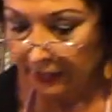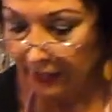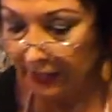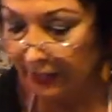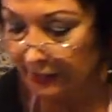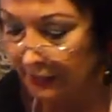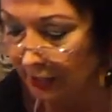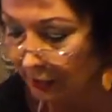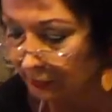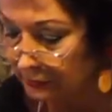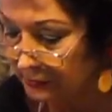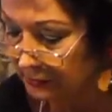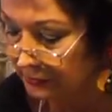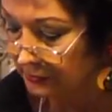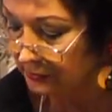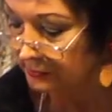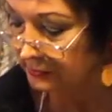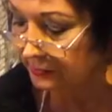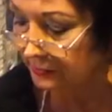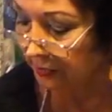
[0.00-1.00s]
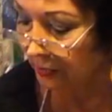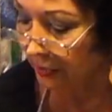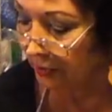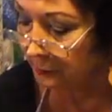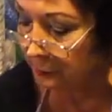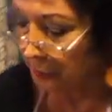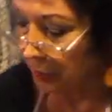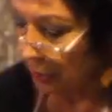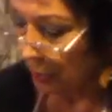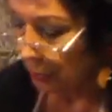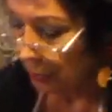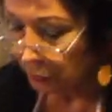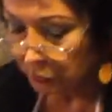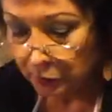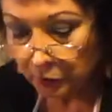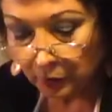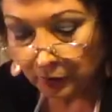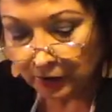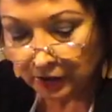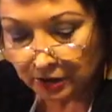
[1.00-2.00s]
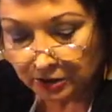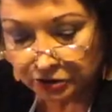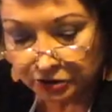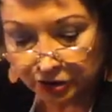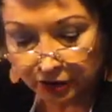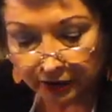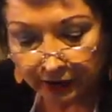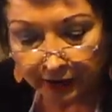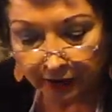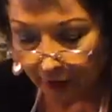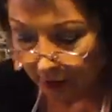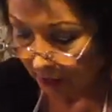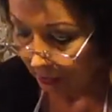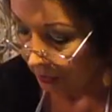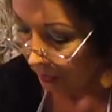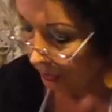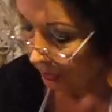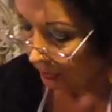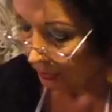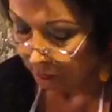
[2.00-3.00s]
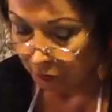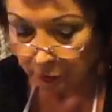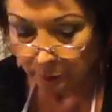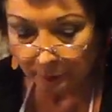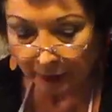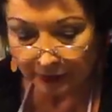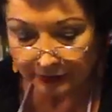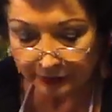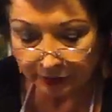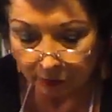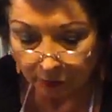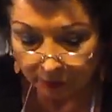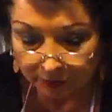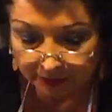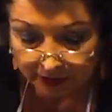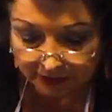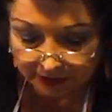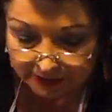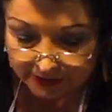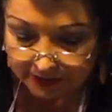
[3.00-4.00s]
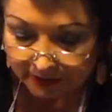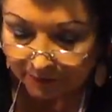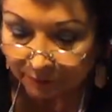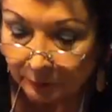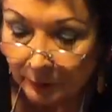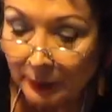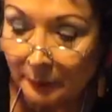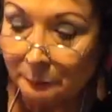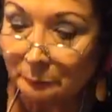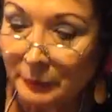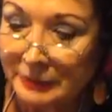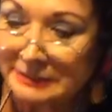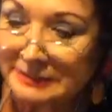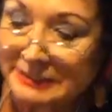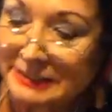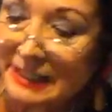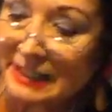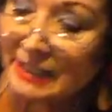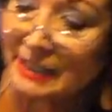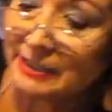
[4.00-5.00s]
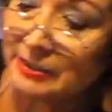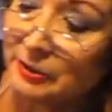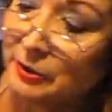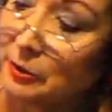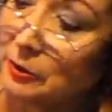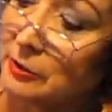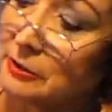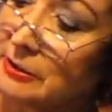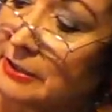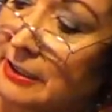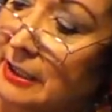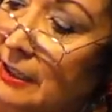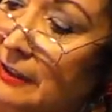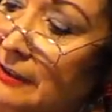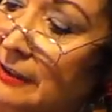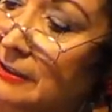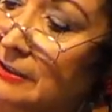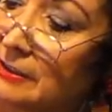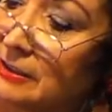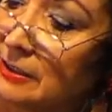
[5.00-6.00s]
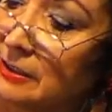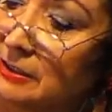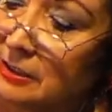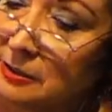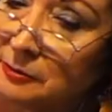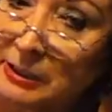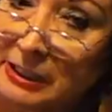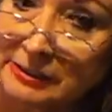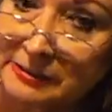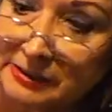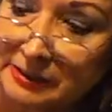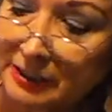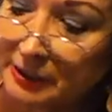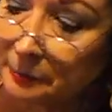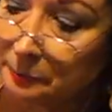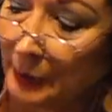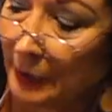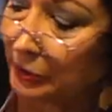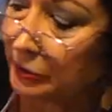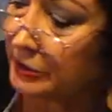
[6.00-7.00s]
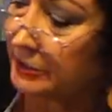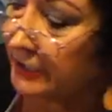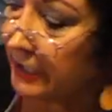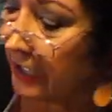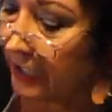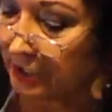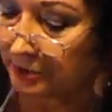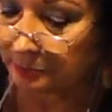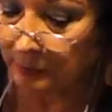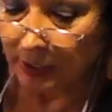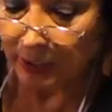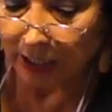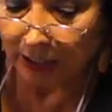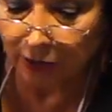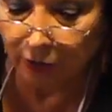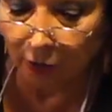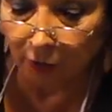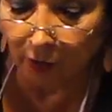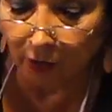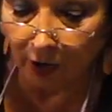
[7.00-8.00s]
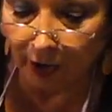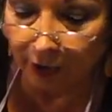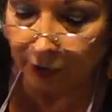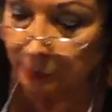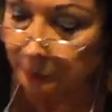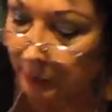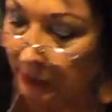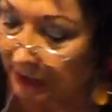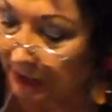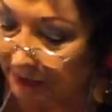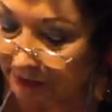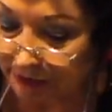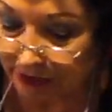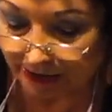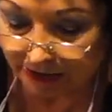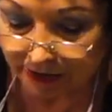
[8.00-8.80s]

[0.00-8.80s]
8 ounces on chili New Mexico. This is pasilla, as you can see this. This is, gives it a better taste, a little hotter, but gives it